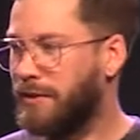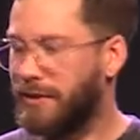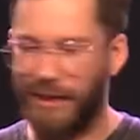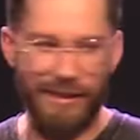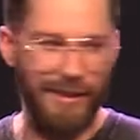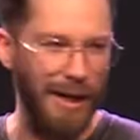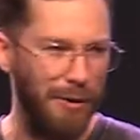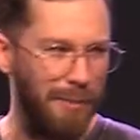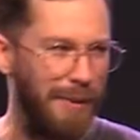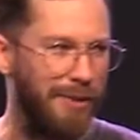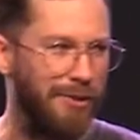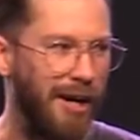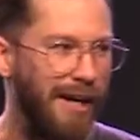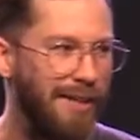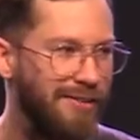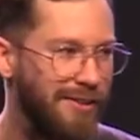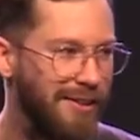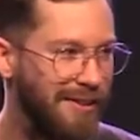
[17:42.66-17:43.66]
Like, that would be
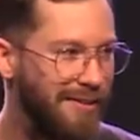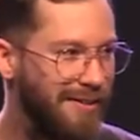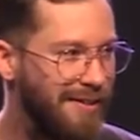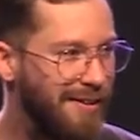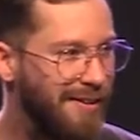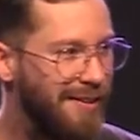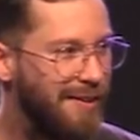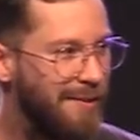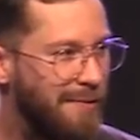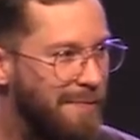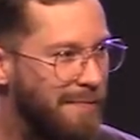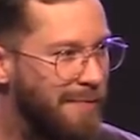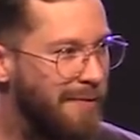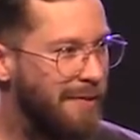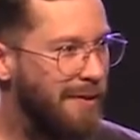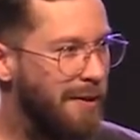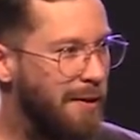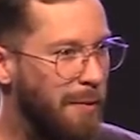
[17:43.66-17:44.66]
crazy.
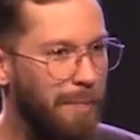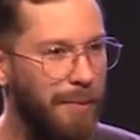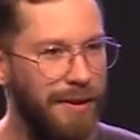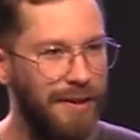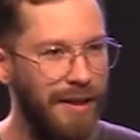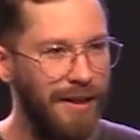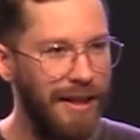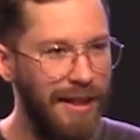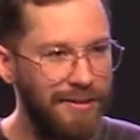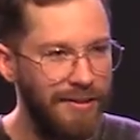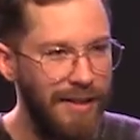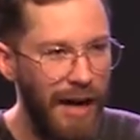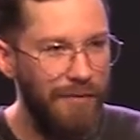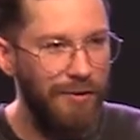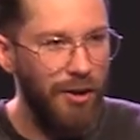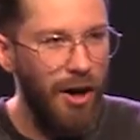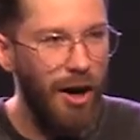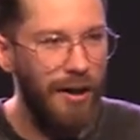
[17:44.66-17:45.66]
But it's
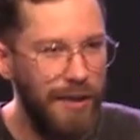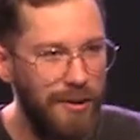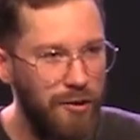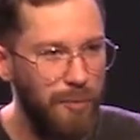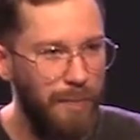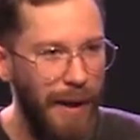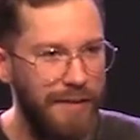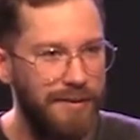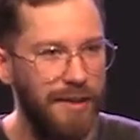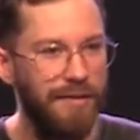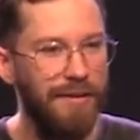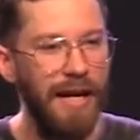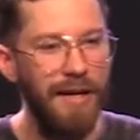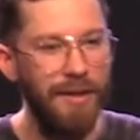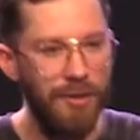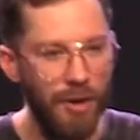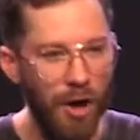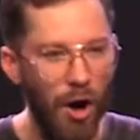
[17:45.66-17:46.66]
never unexpected.
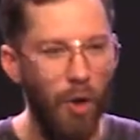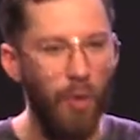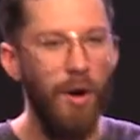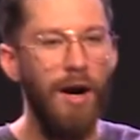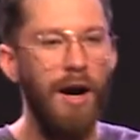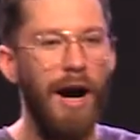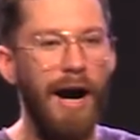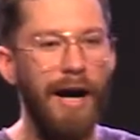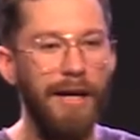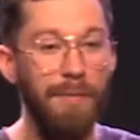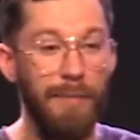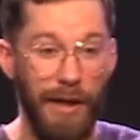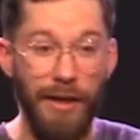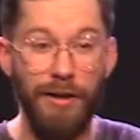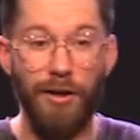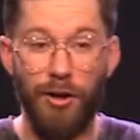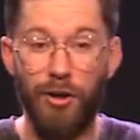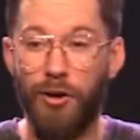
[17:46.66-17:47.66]
They know I am
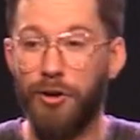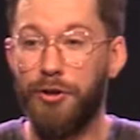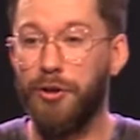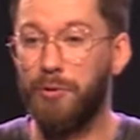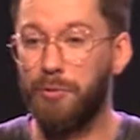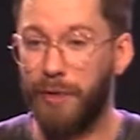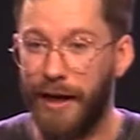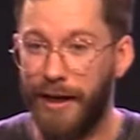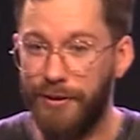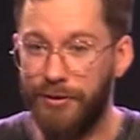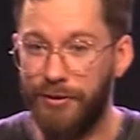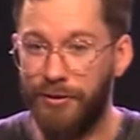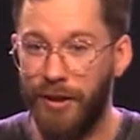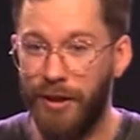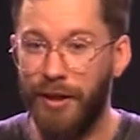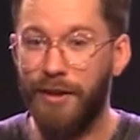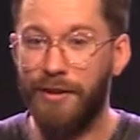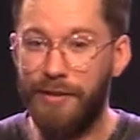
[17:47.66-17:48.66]
in a hurdle race.